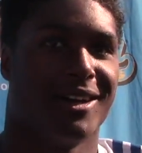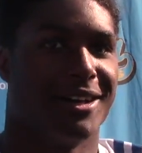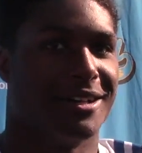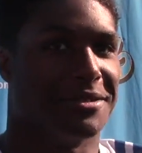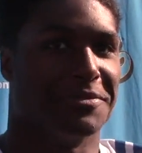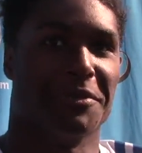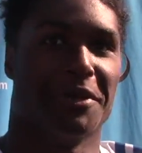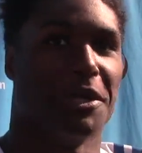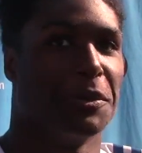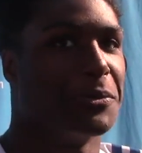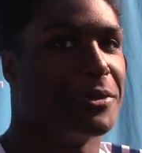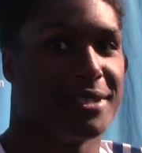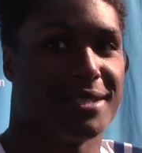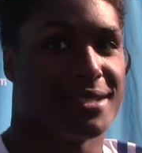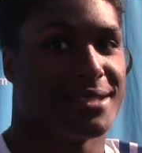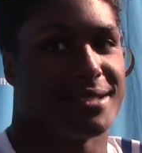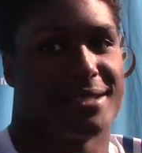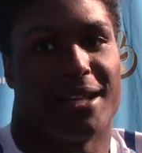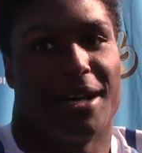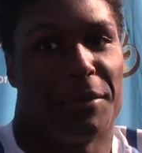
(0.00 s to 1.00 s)
as many
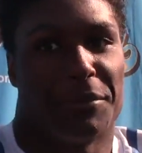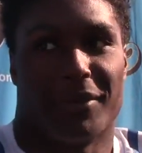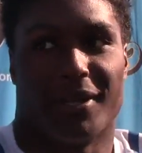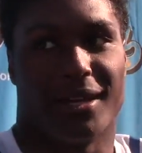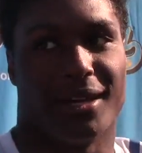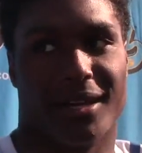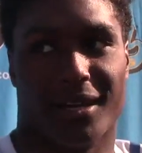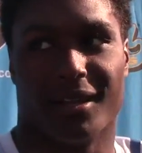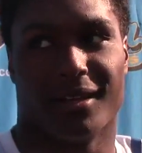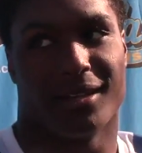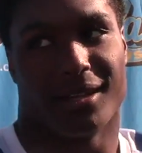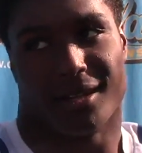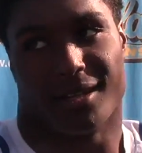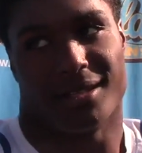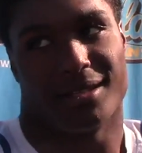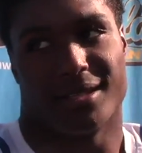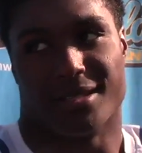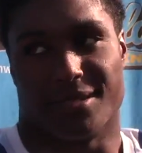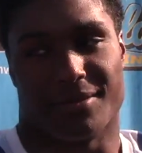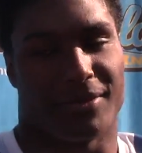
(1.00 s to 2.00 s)
positions I play here, like
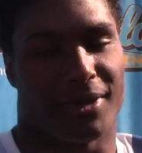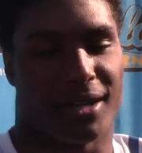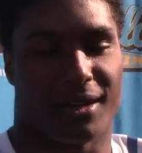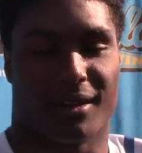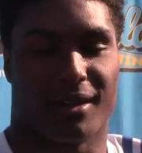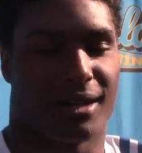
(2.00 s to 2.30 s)
it doesn't matter.